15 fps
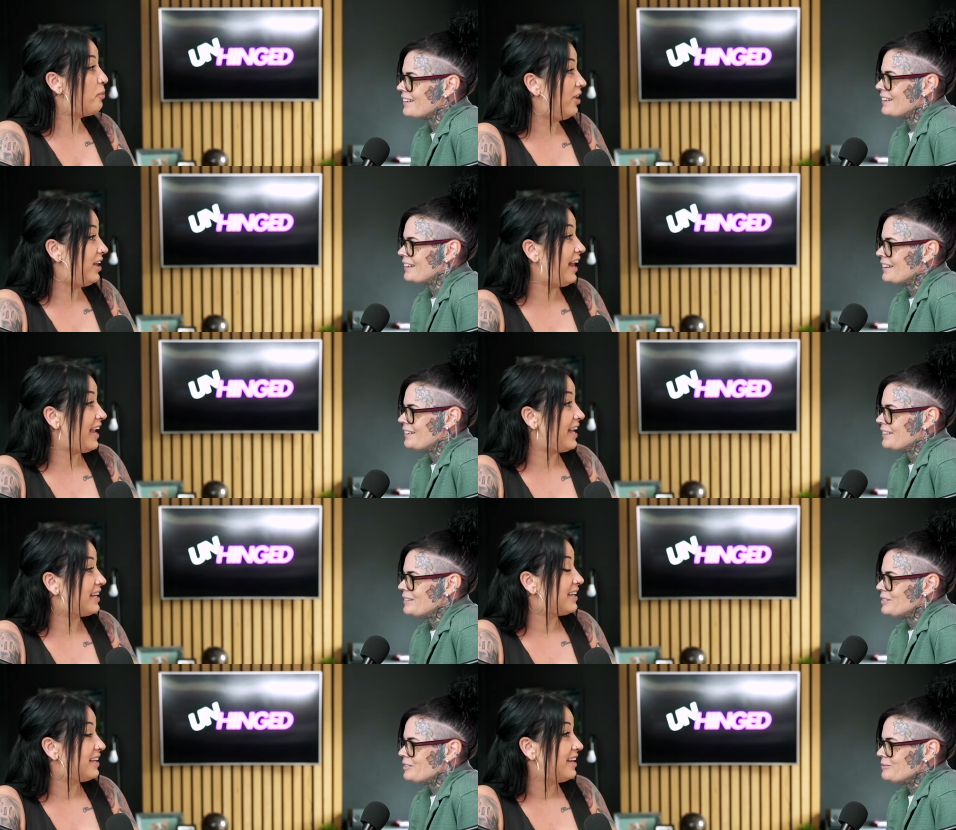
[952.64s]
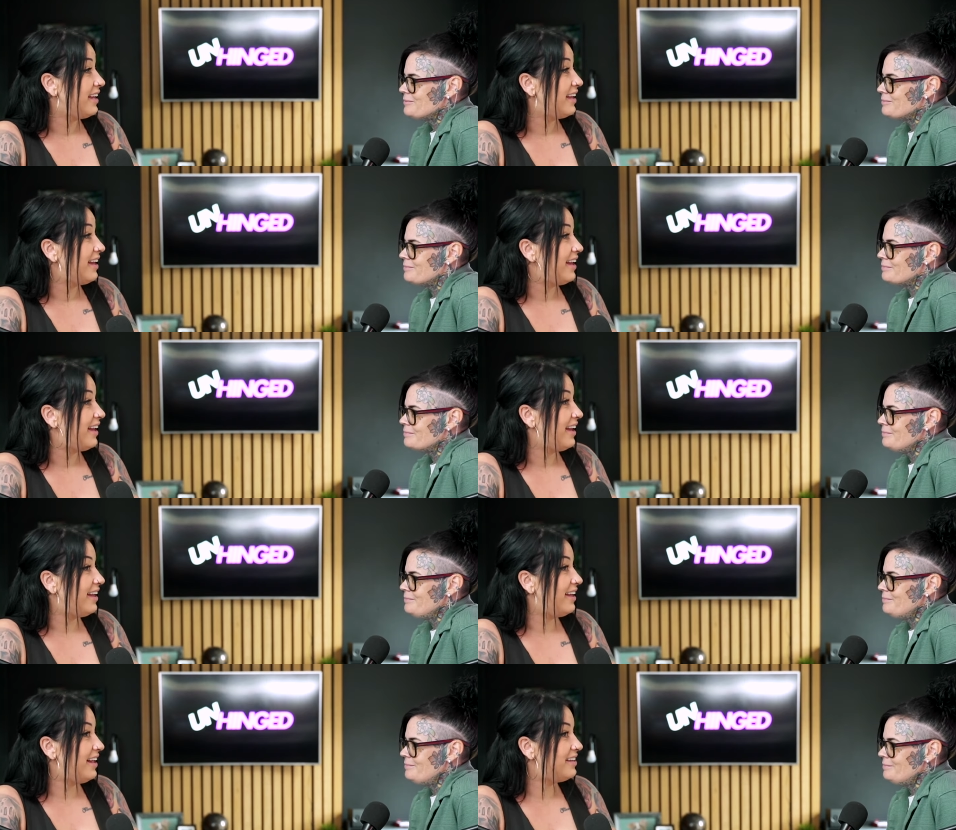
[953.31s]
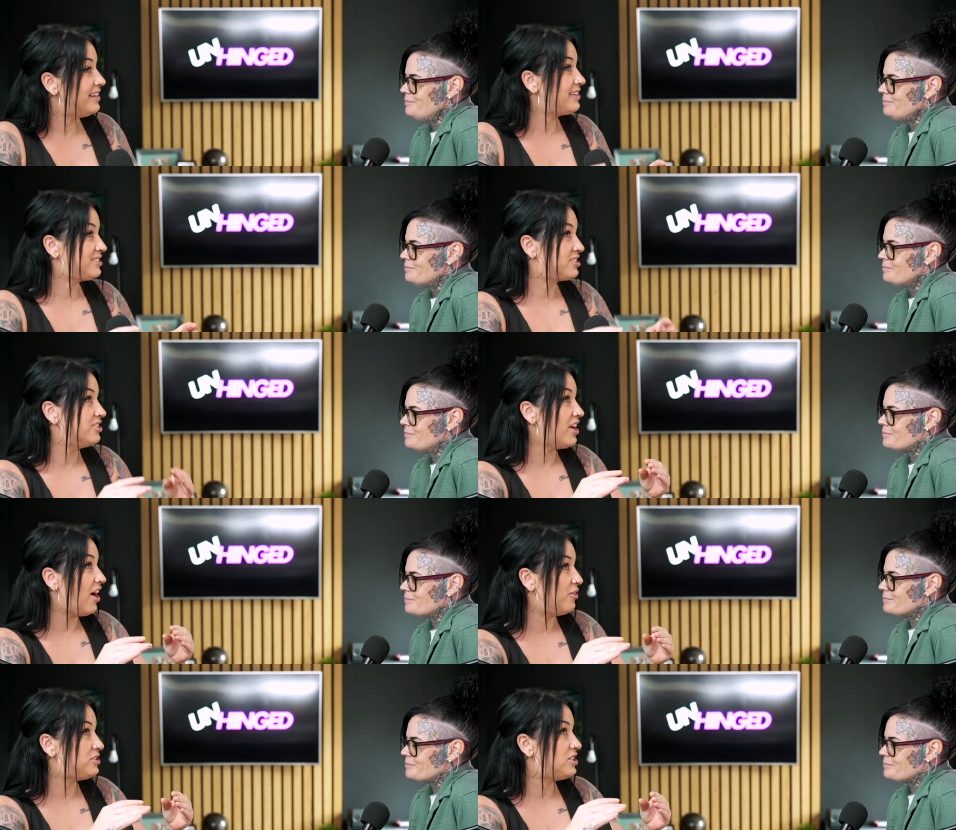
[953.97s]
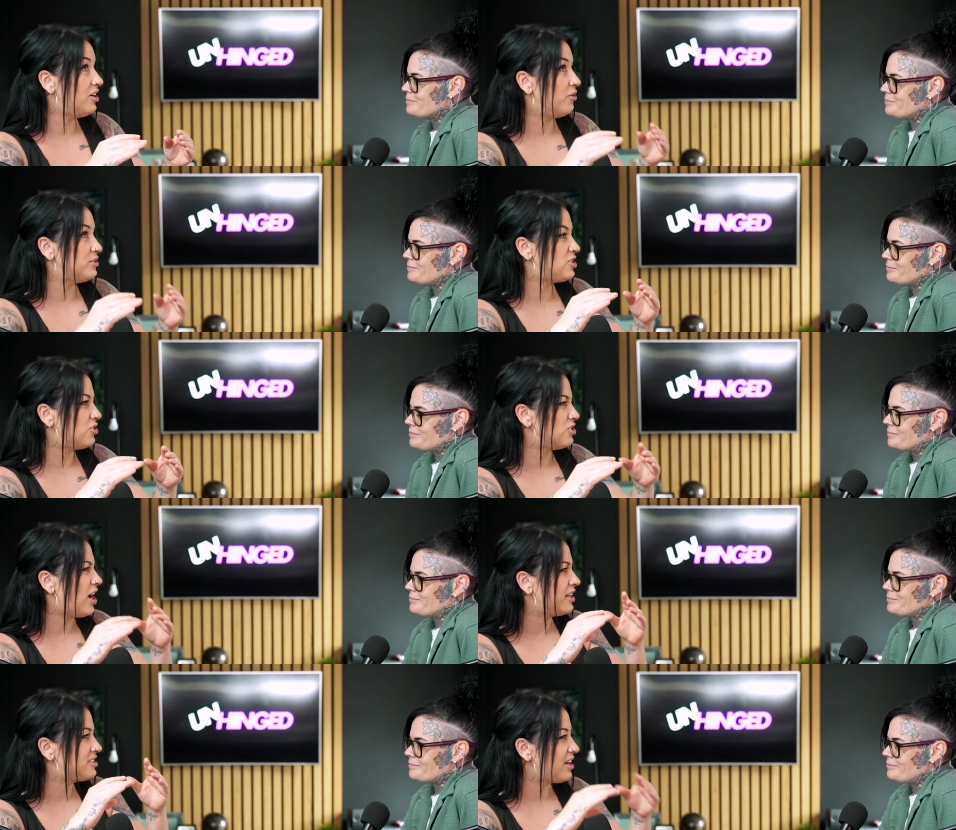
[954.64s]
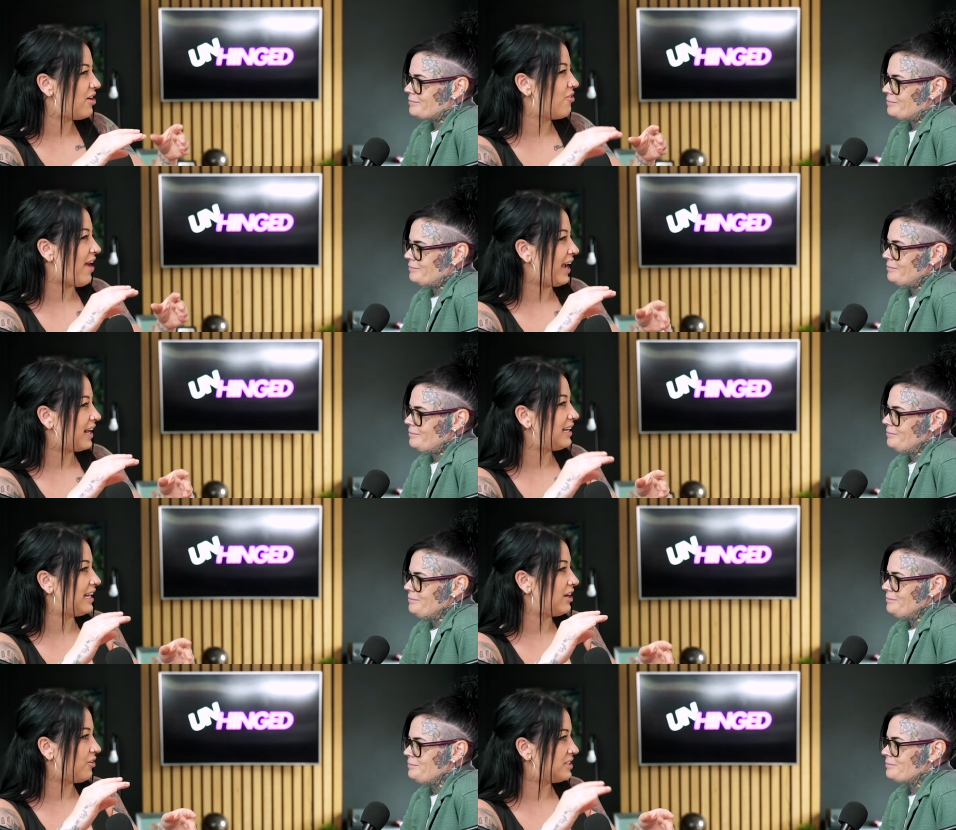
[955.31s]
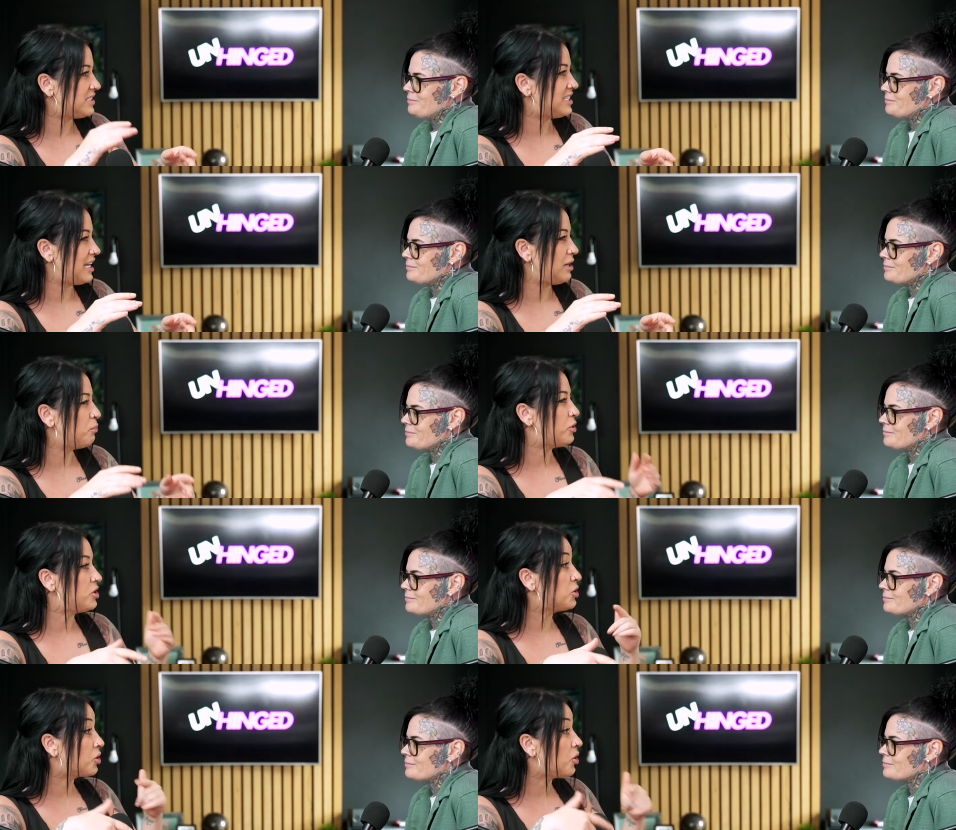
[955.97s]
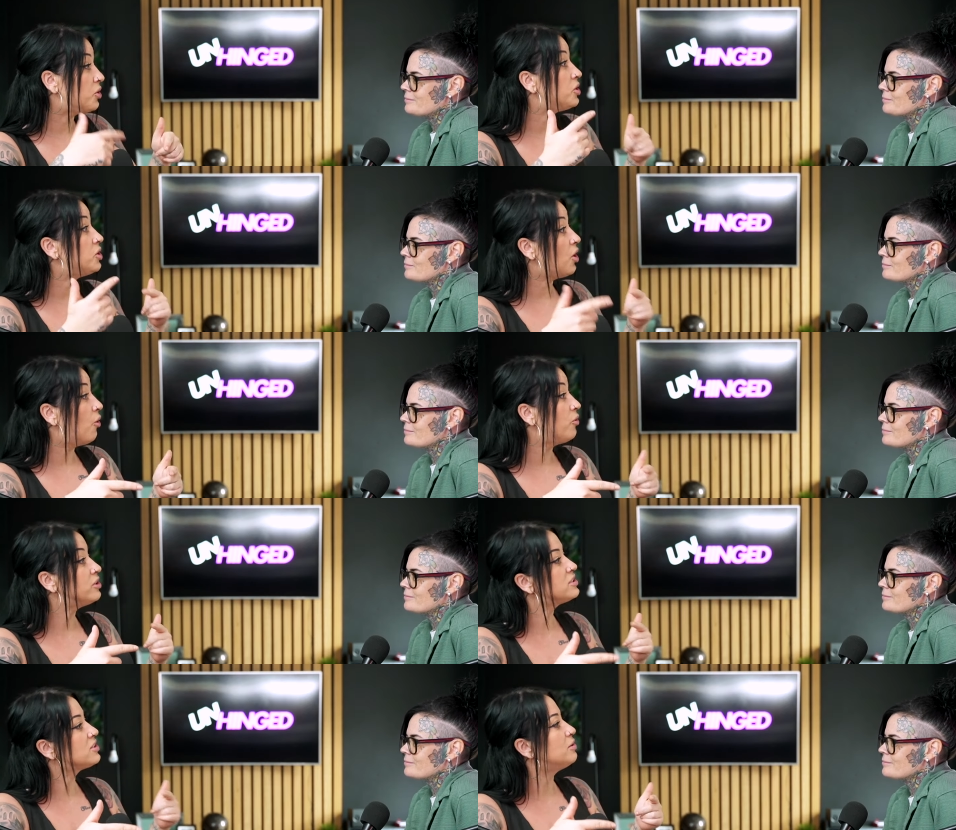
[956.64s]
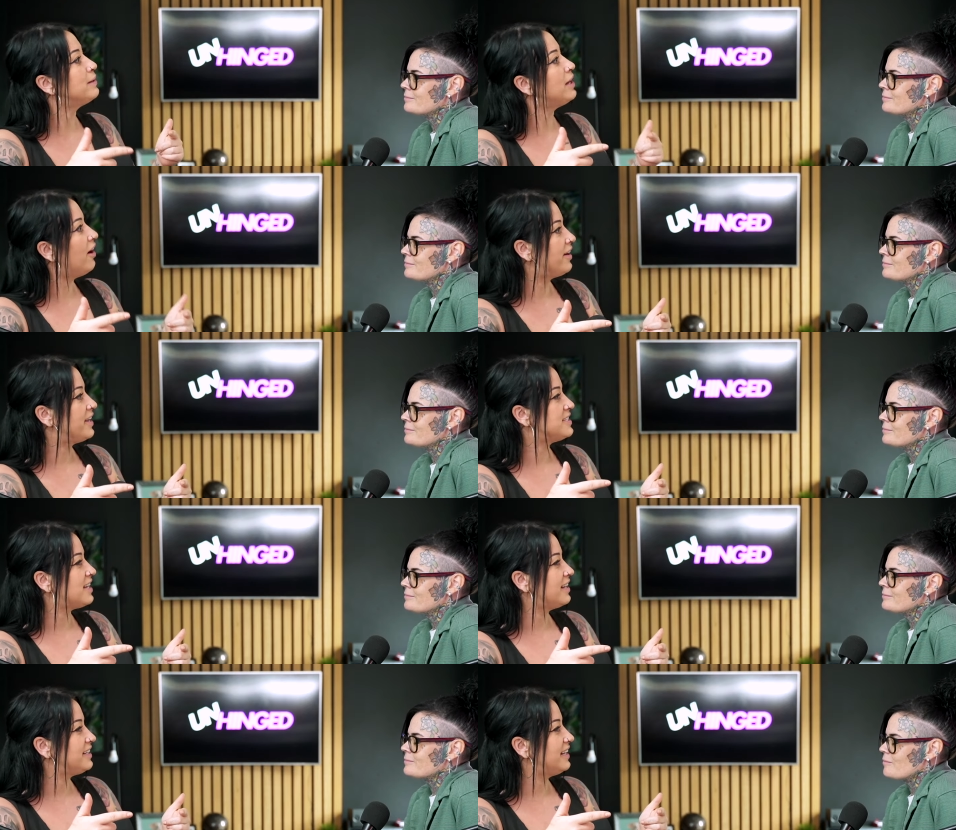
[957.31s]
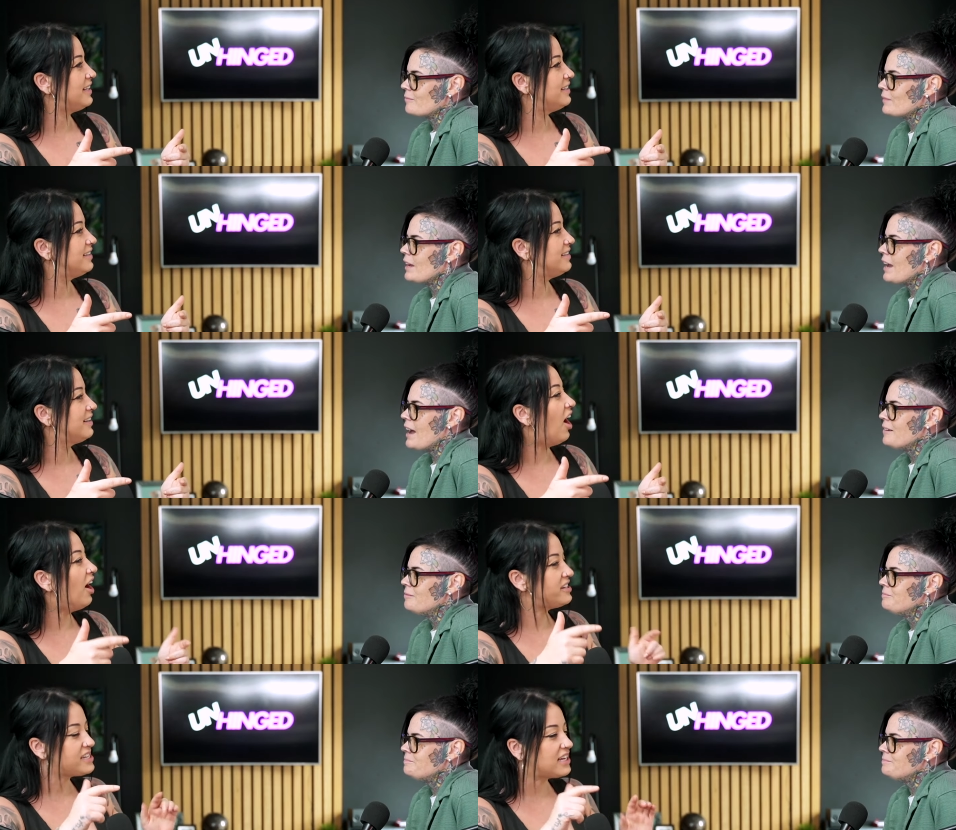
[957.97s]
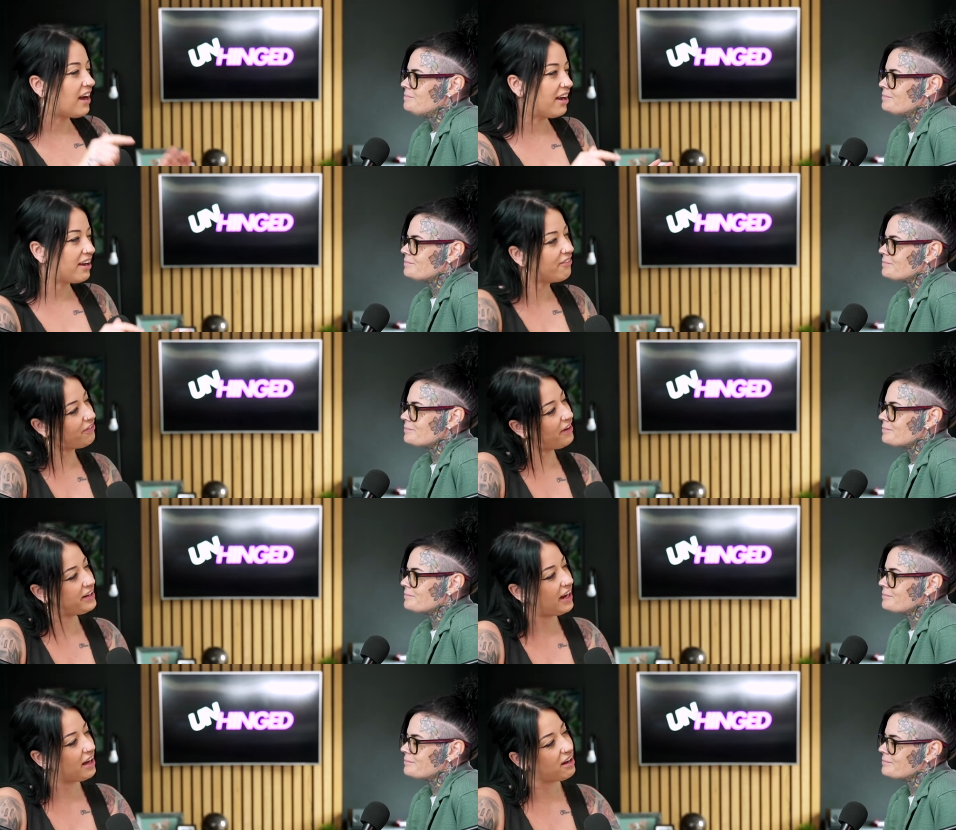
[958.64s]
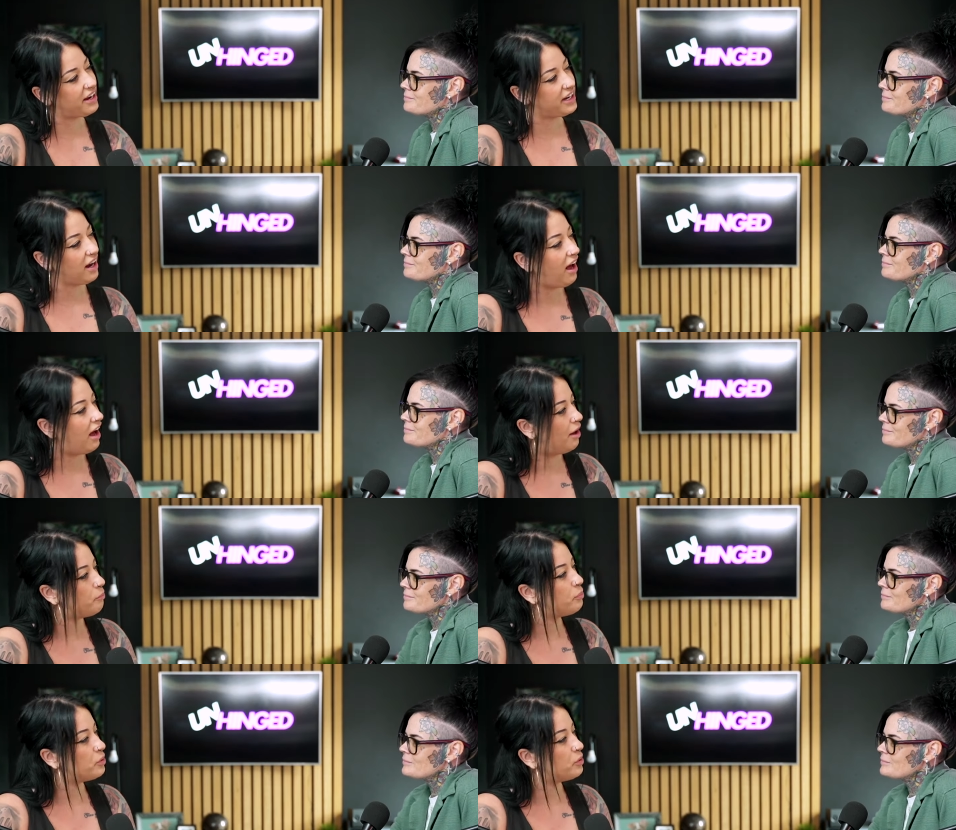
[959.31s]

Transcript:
Speaker 1: but like they're not, you know, so you're not directly going to see them, but you're going to know there's going to be eyes on you. Yeah. I think I could find that kind of hot.